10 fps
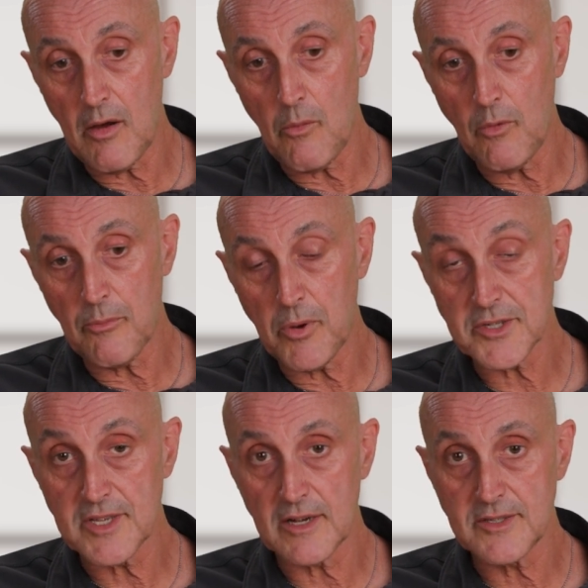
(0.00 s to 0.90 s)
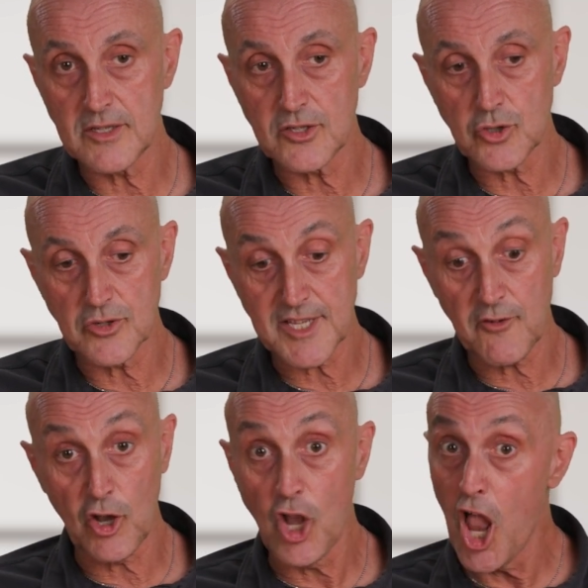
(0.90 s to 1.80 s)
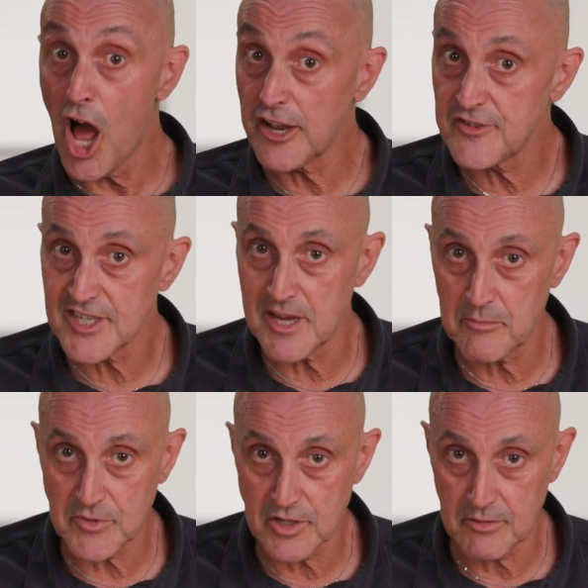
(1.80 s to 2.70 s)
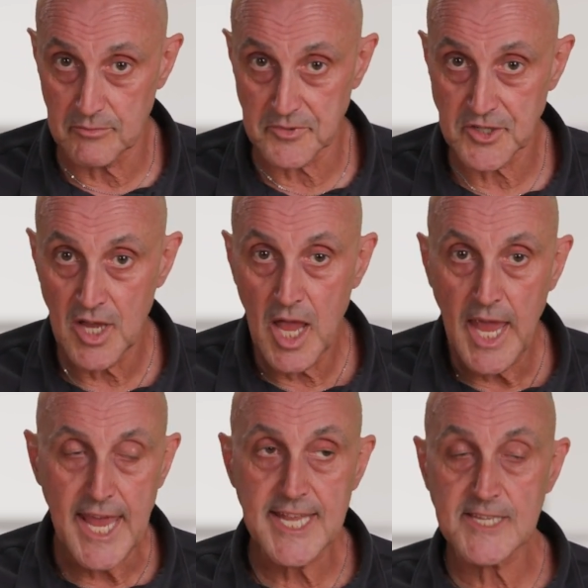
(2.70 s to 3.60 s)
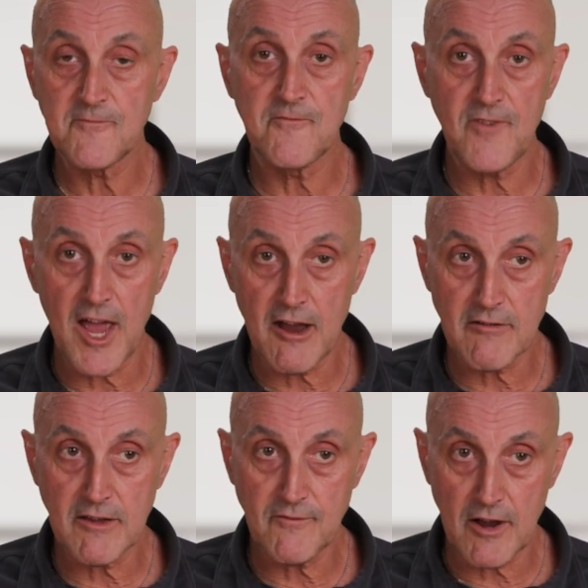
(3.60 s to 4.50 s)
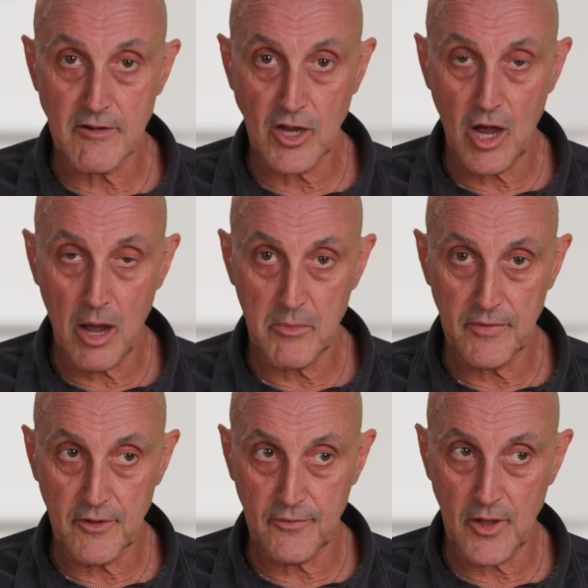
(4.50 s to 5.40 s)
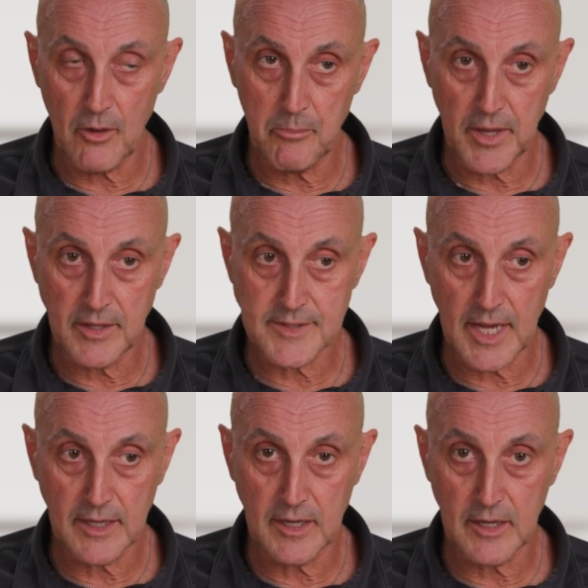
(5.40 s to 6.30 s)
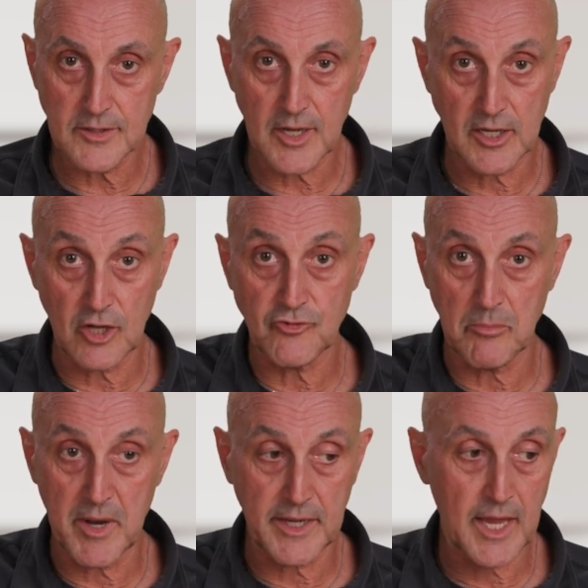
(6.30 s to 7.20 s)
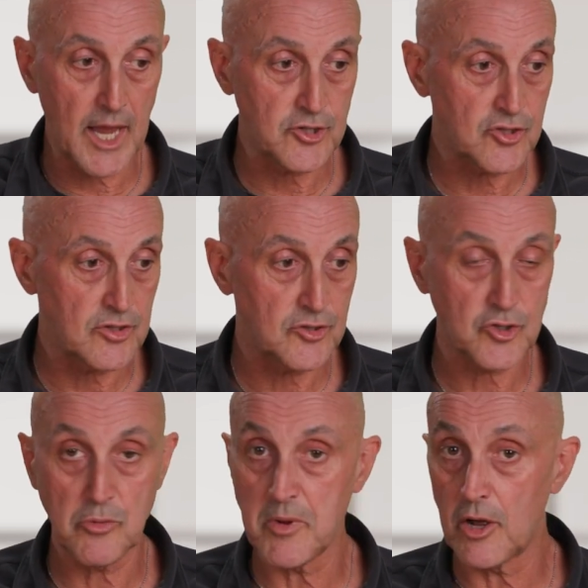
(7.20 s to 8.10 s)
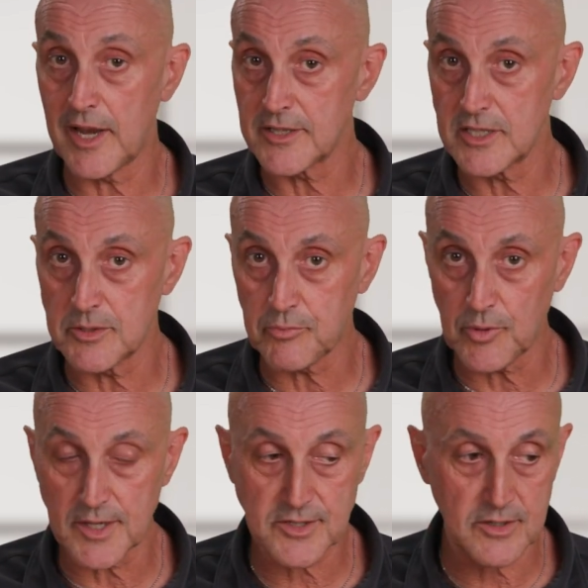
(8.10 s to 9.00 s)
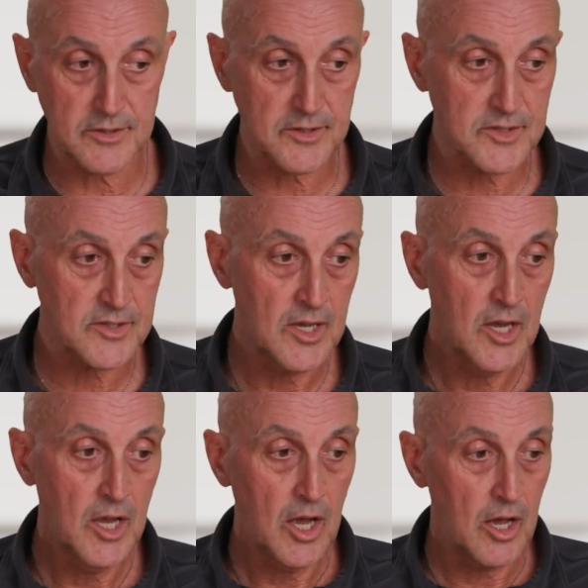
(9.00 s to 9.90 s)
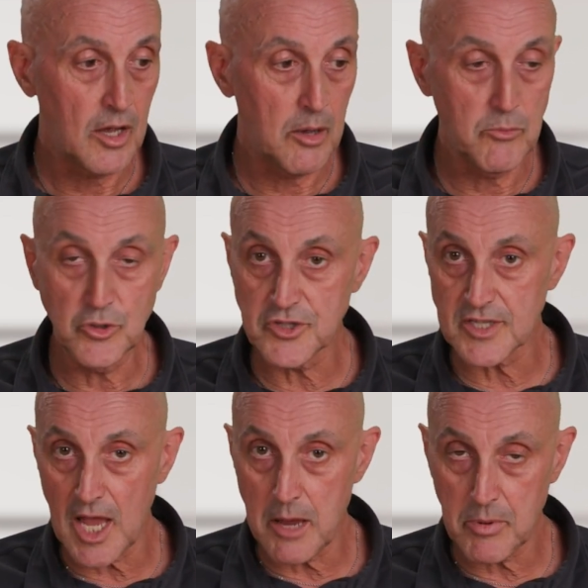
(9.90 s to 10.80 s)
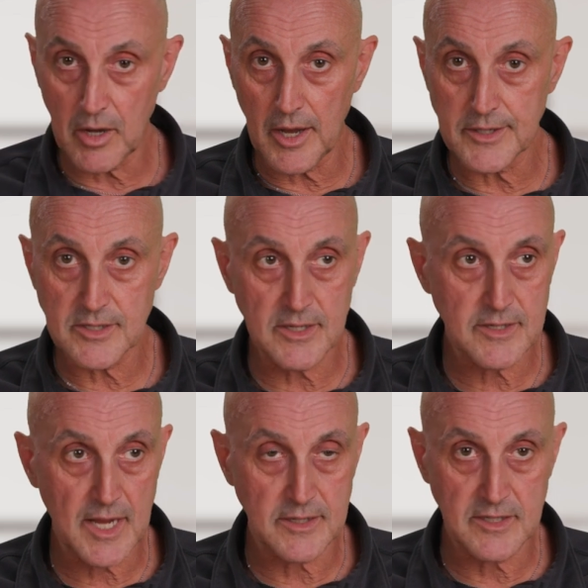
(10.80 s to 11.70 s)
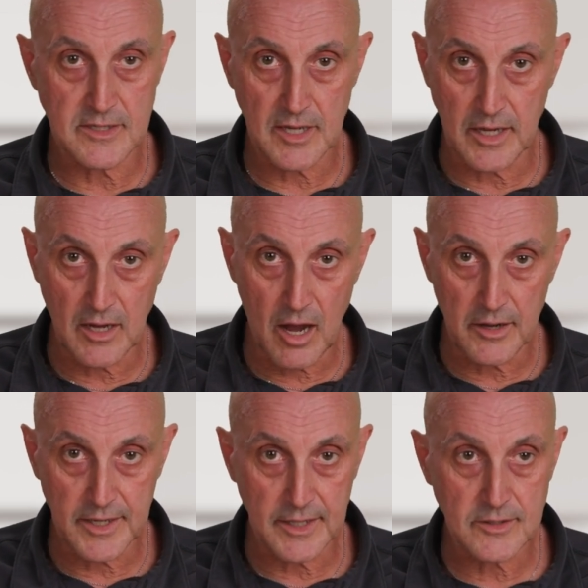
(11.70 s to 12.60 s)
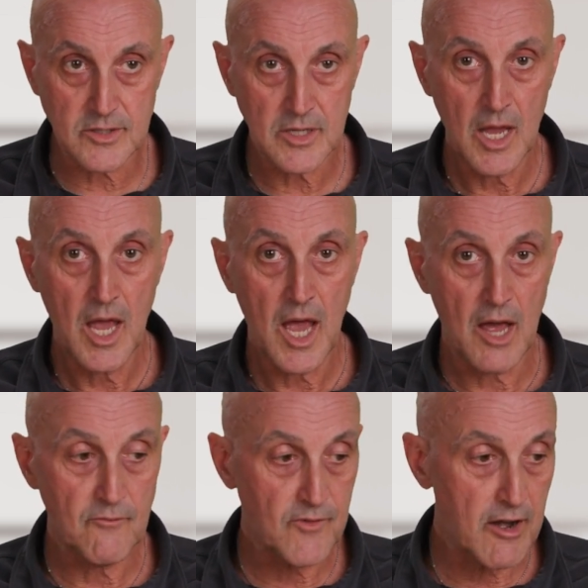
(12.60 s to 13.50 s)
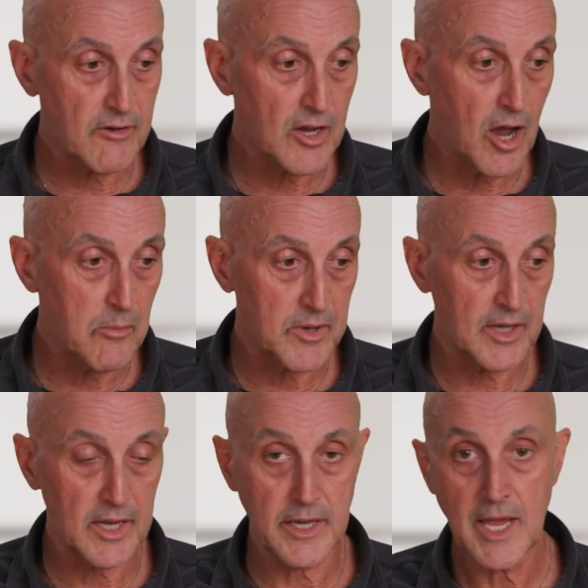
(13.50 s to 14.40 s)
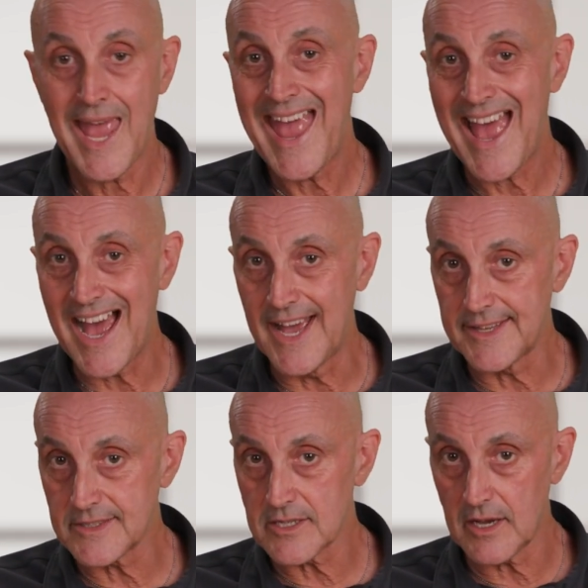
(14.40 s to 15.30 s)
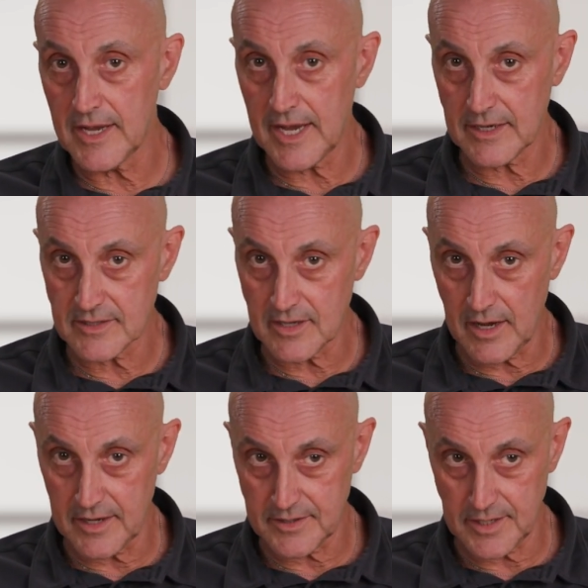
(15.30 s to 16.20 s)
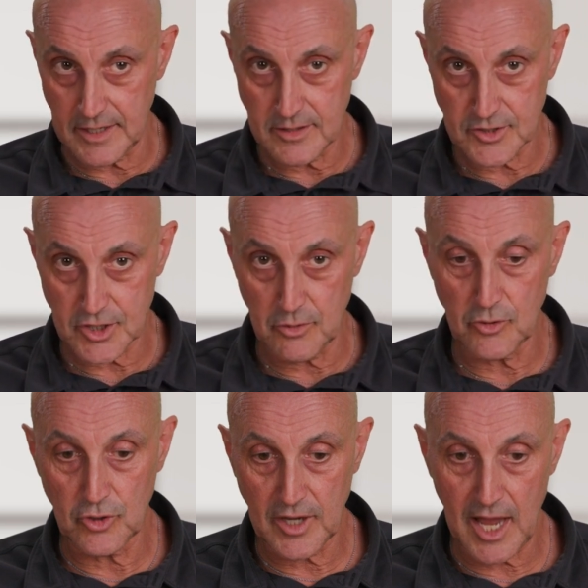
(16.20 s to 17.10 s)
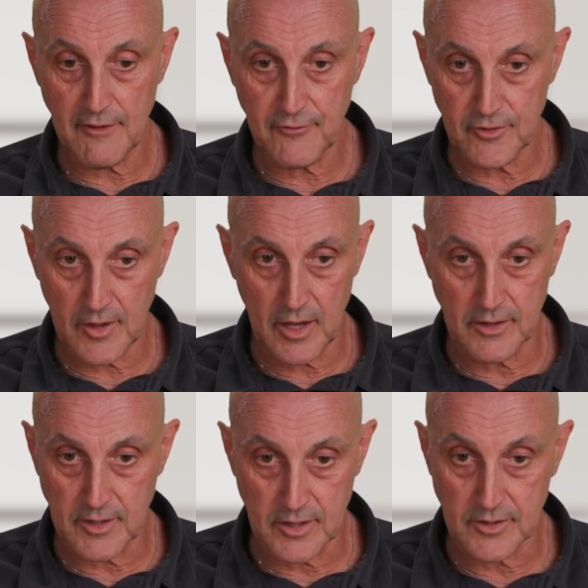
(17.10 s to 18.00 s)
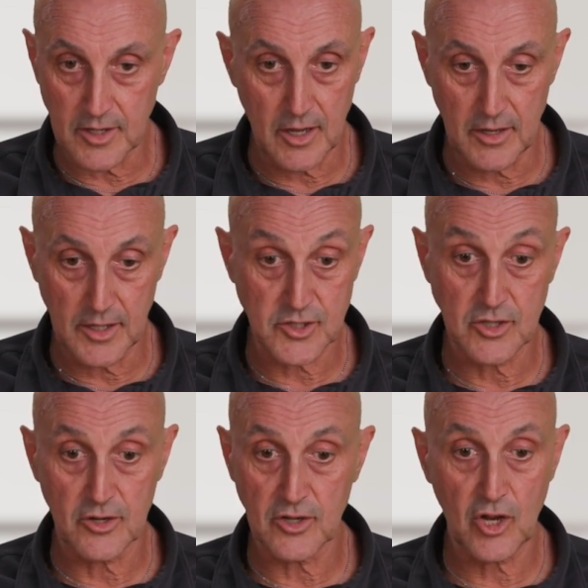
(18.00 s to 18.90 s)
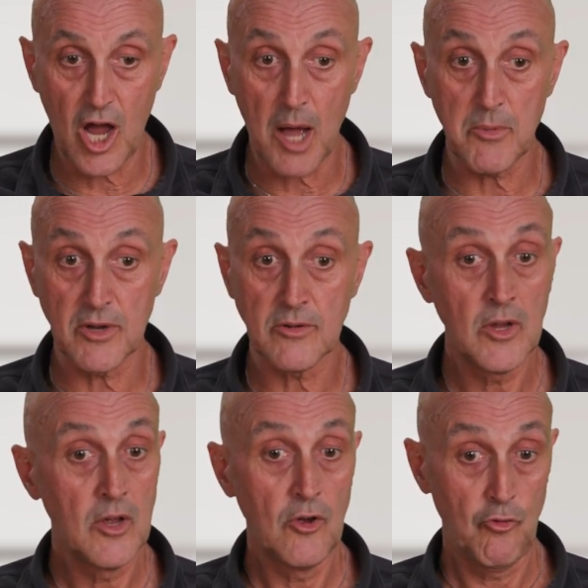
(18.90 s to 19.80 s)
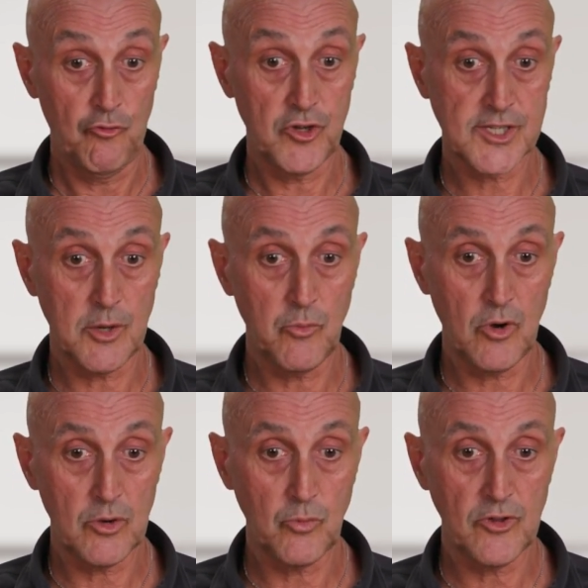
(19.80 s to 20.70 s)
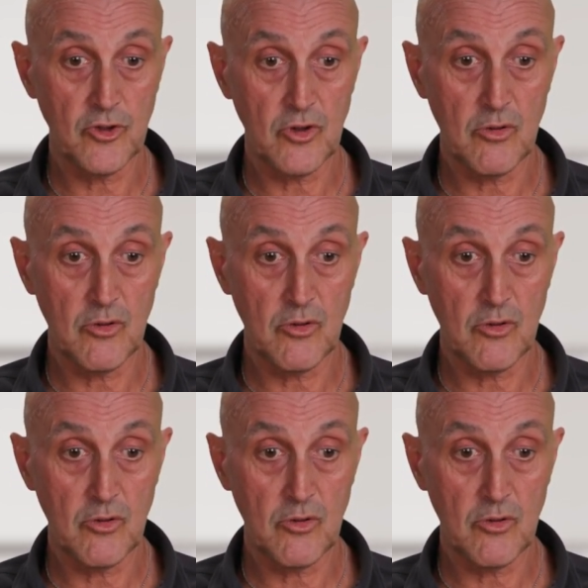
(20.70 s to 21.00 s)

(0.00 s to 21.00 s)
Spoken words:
with personality disorders have a lot of symptoms, it's very, very common that they'll be taking psychiatric medications. Could be on antidepressants, mood stabilizers, antipsychotics, and very commonly anti-anxiety. So look out for that. And it's not uncommon for someone with,